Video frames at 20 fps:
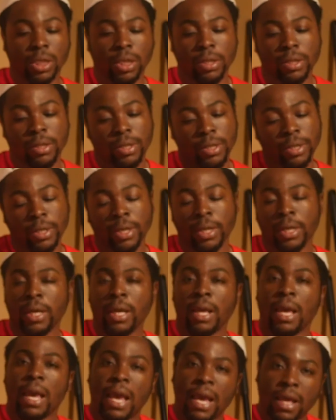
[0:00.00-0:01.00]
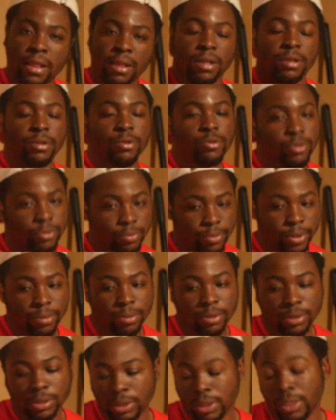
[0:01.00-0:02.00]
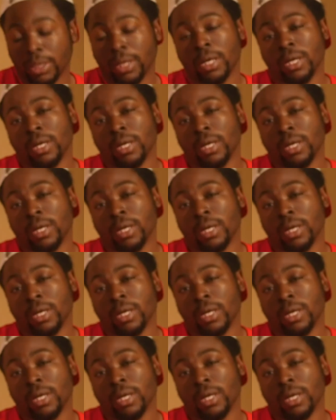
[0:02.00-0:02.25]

under, and then you would be able to see it.